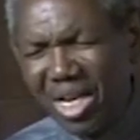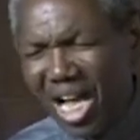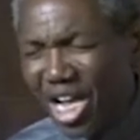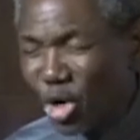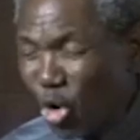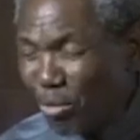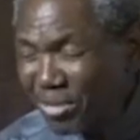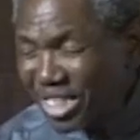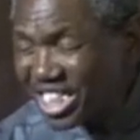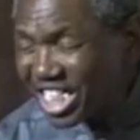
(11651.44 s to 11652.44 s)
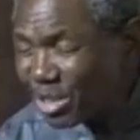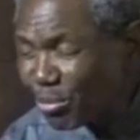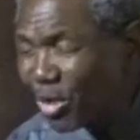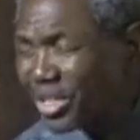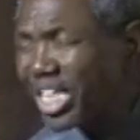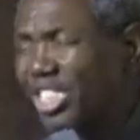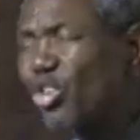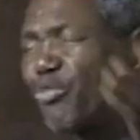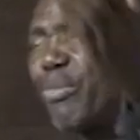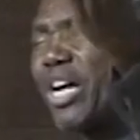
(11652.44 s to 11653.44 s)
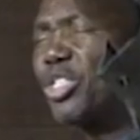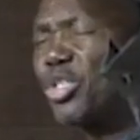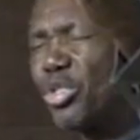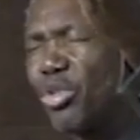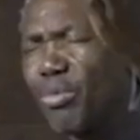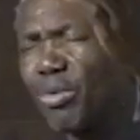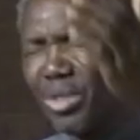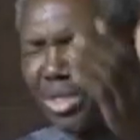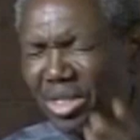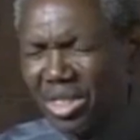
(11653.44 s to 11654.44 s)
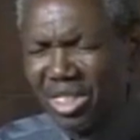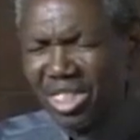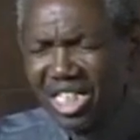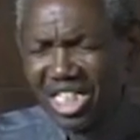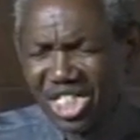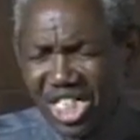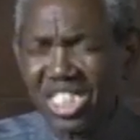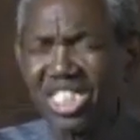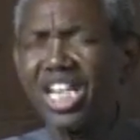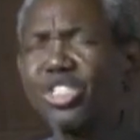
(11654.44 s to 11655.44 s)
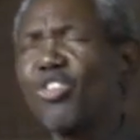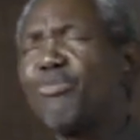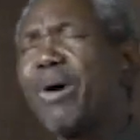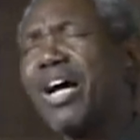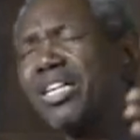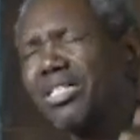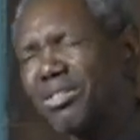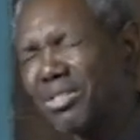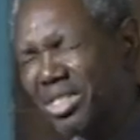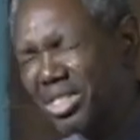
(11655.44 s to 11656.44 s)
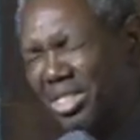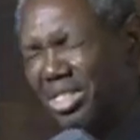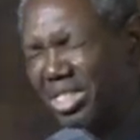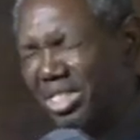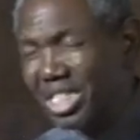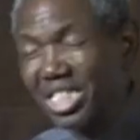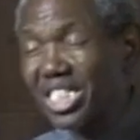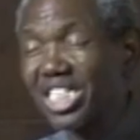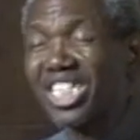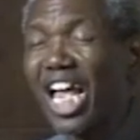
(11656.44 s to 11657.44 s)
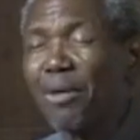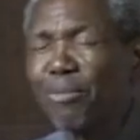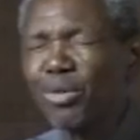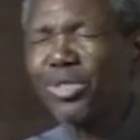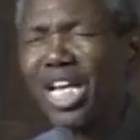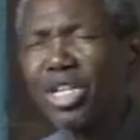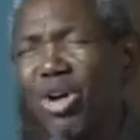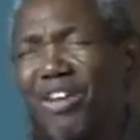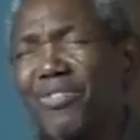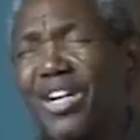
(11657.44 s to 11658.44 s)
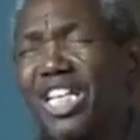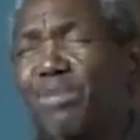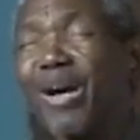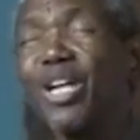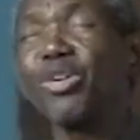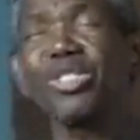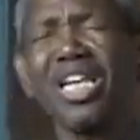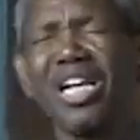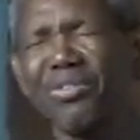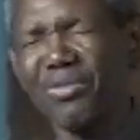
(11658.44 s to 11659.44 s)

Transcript: Amen. I commit these brothers of mine to you, these sisters of mine, these disciples that you have raised by yourself.